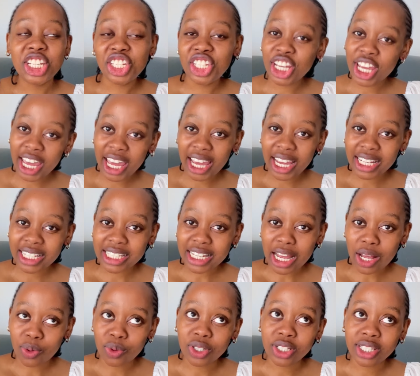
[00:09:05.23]
checked,
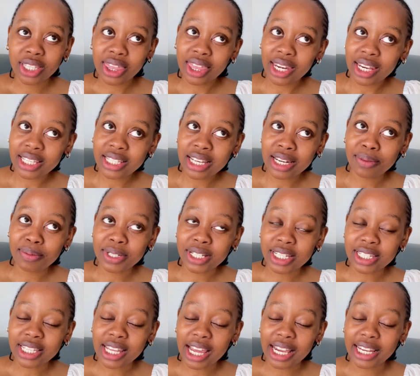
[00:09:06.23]
I was 3
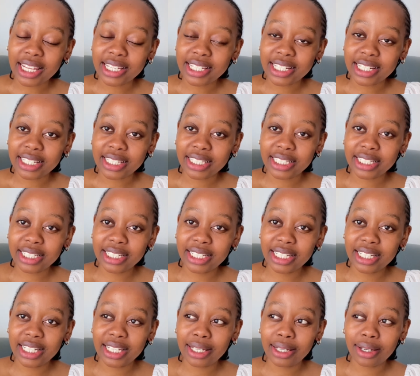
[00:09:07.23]
centimeters dilated.
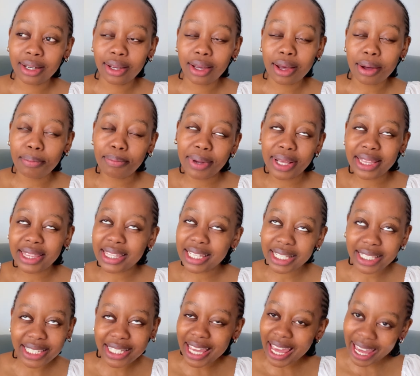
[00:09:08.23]
But the
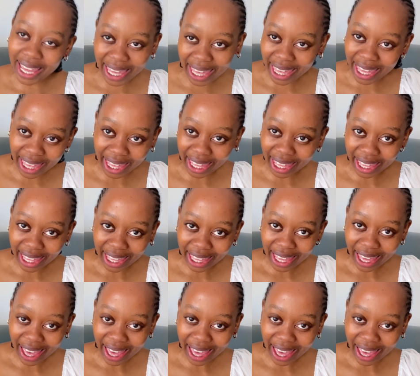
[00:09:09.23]
checking,